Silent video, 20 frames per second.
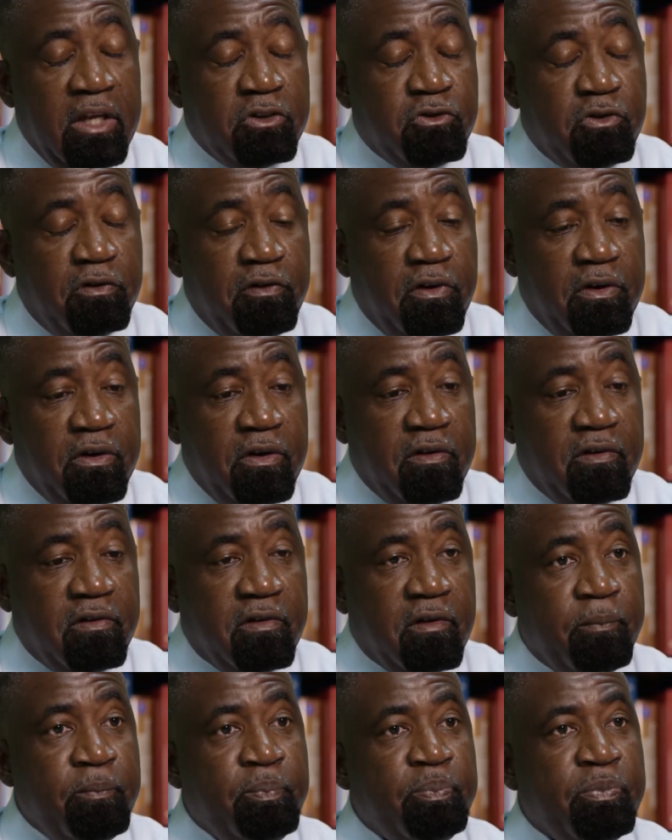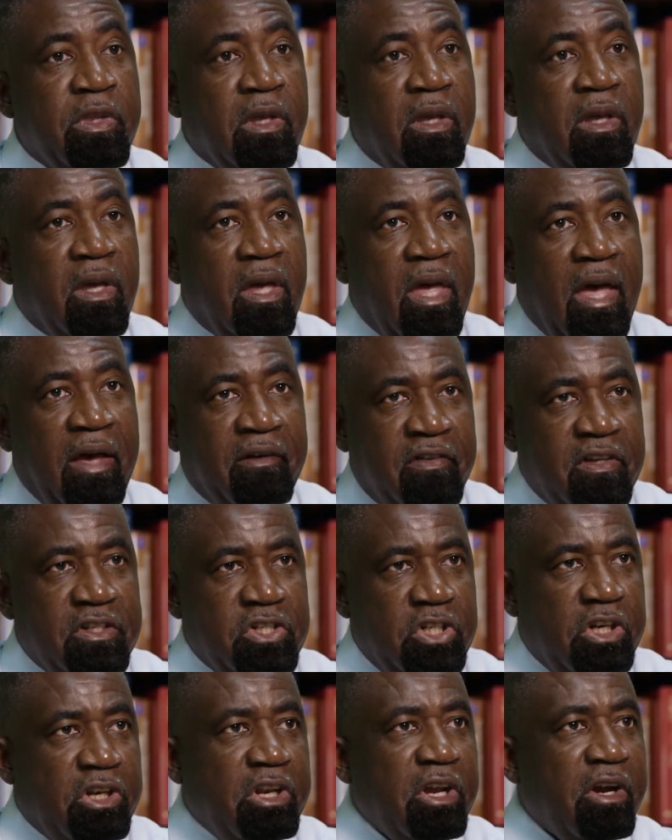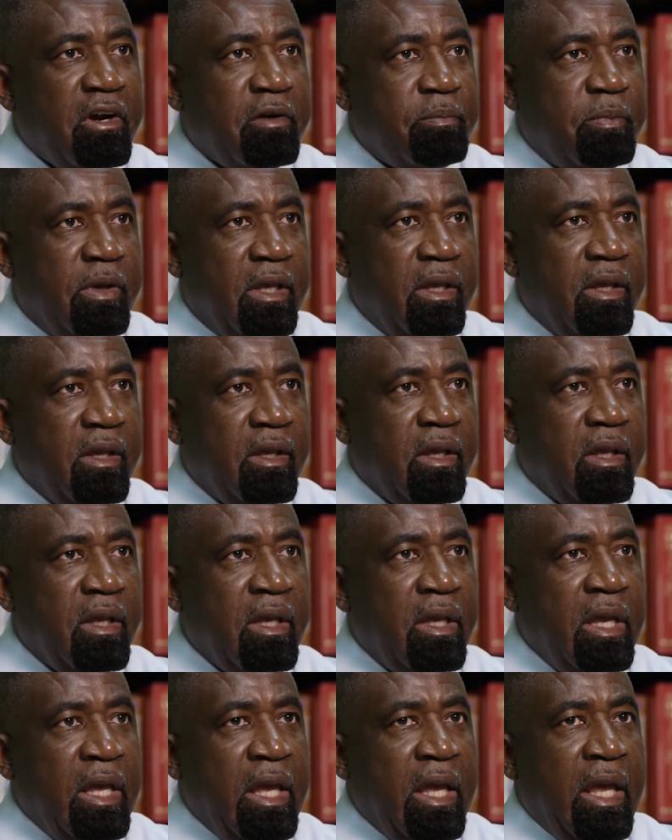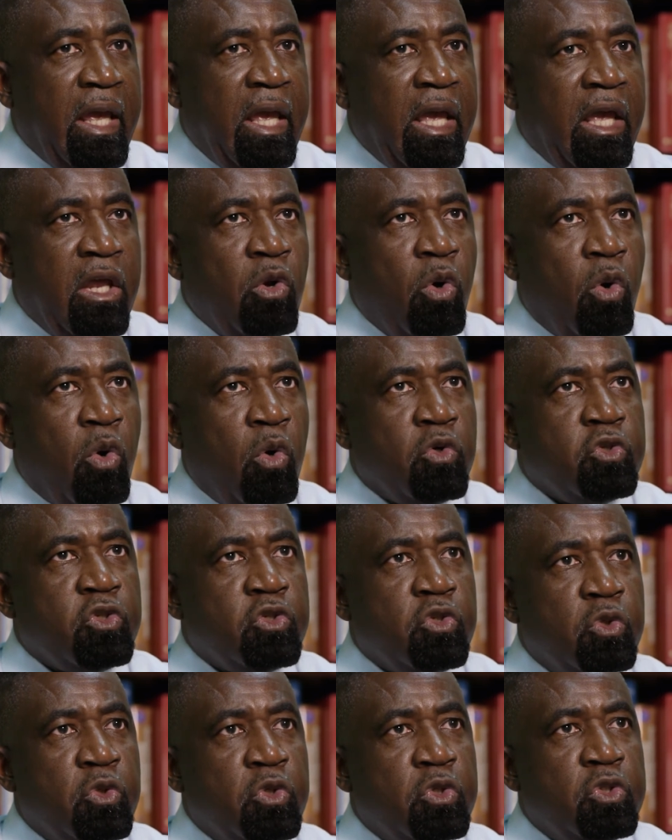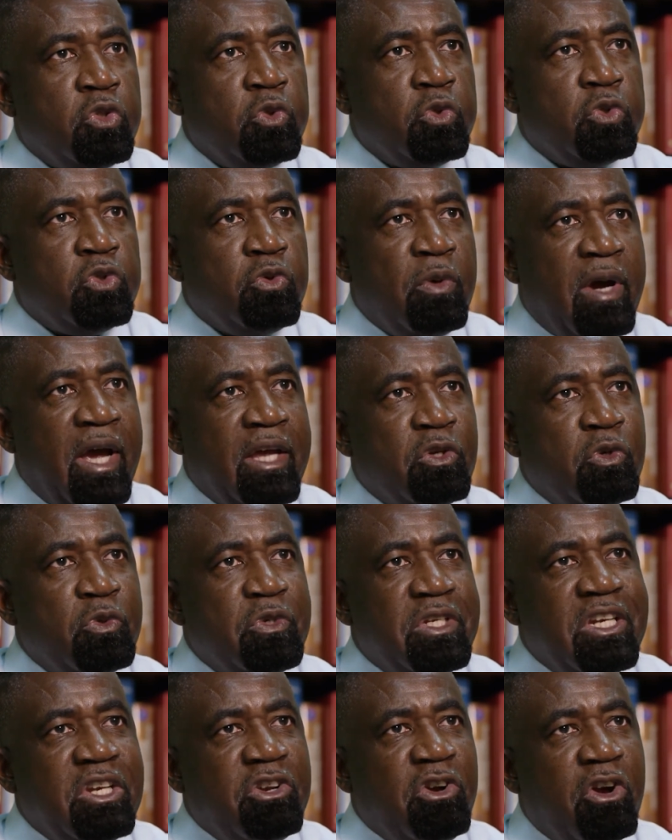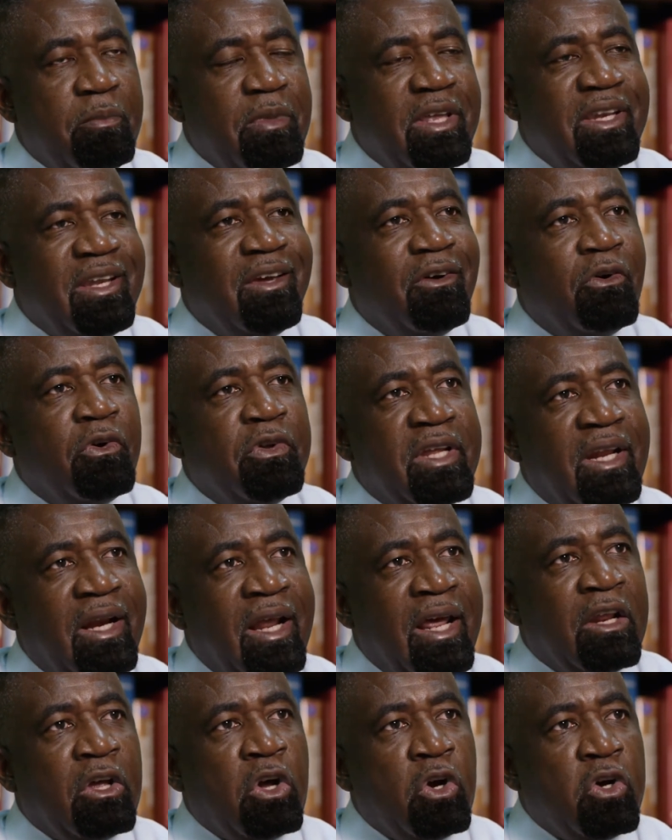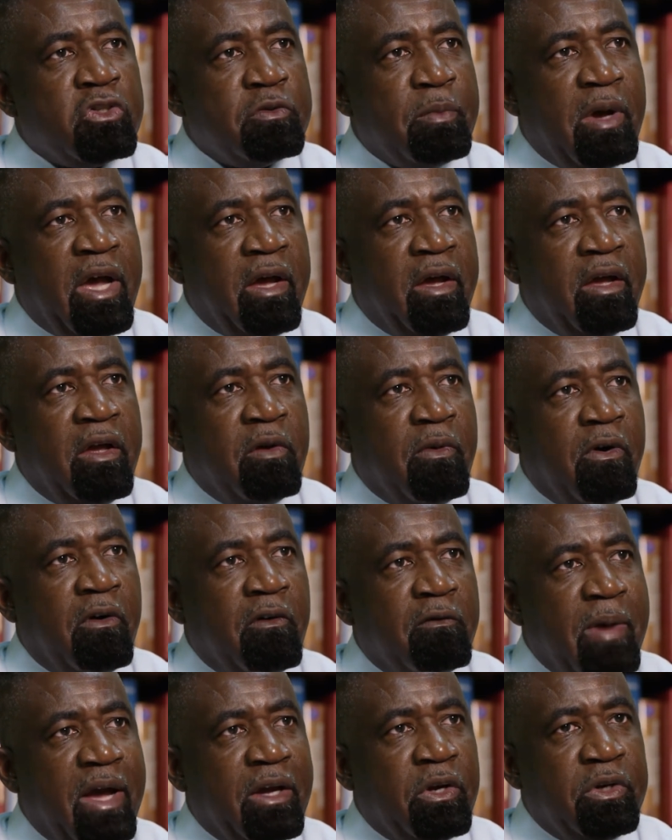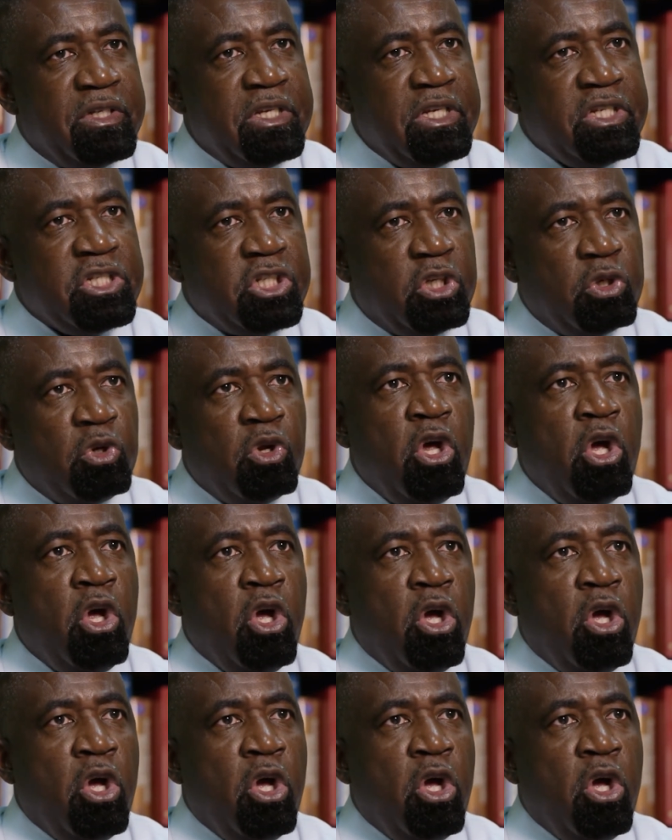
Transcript: intravenous oxygen therapy, and also to try to determine the underlying cause of my condition.